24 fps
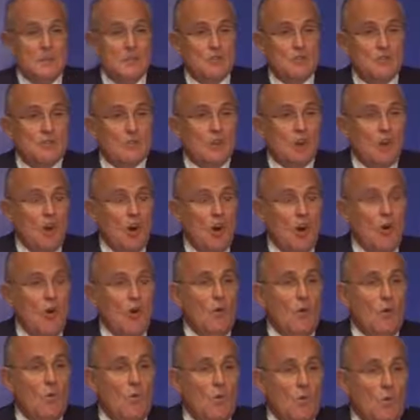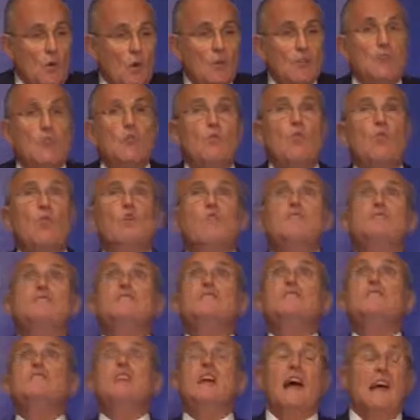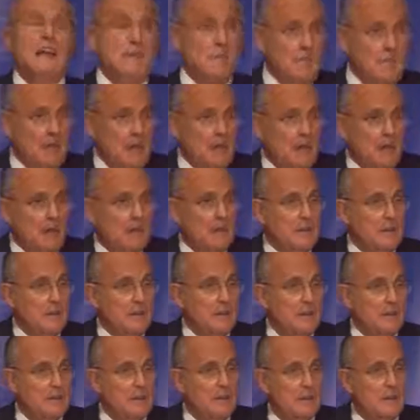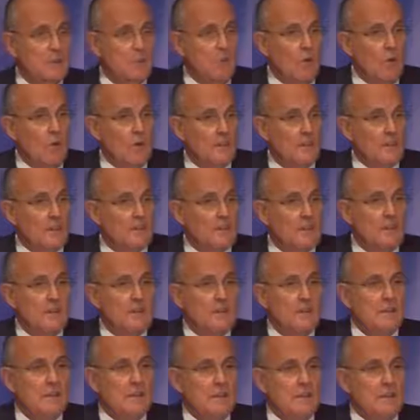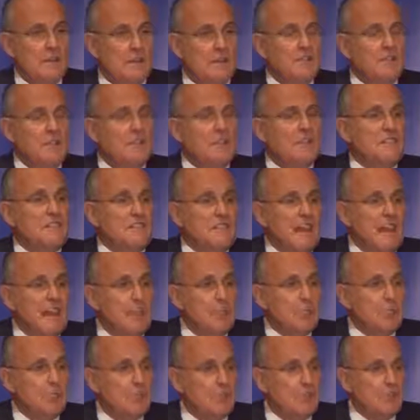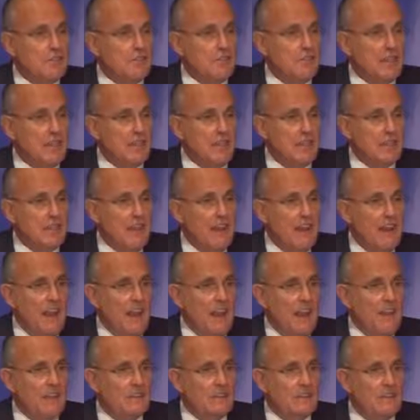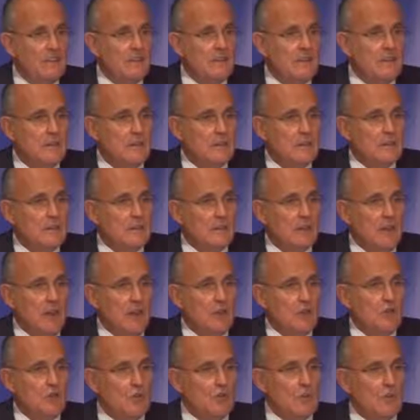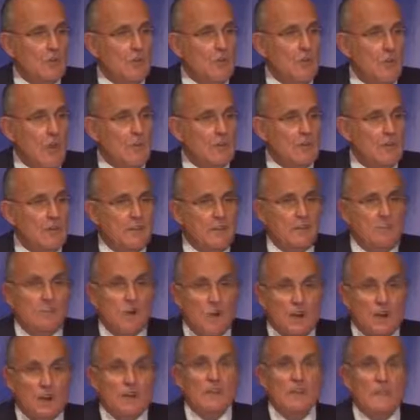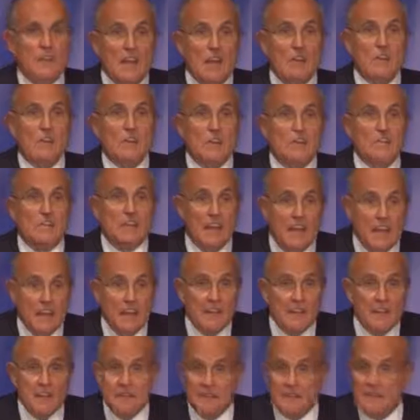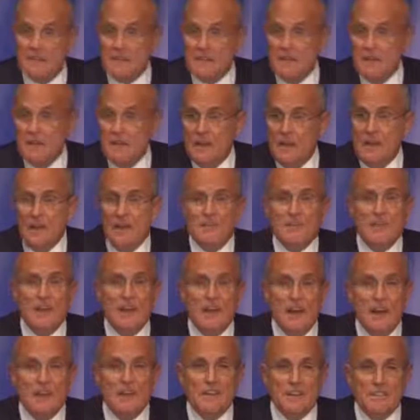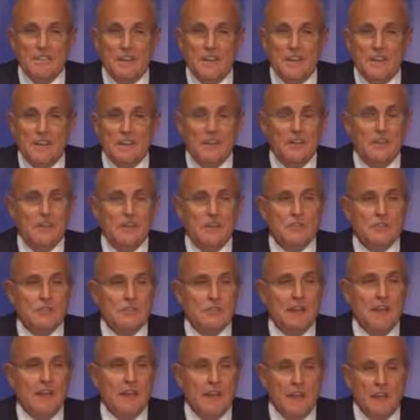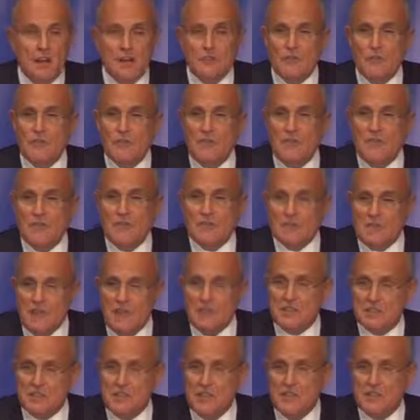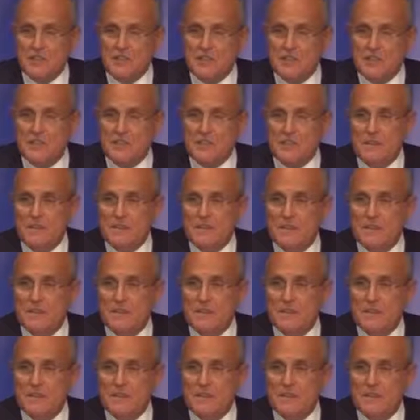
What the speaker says: During the Cold War, the worst nightmare was if an insane person could get their hands on nuclear weapons. Well, they're insane. And if they're not insane, they're doing a hell of a good imitation of it.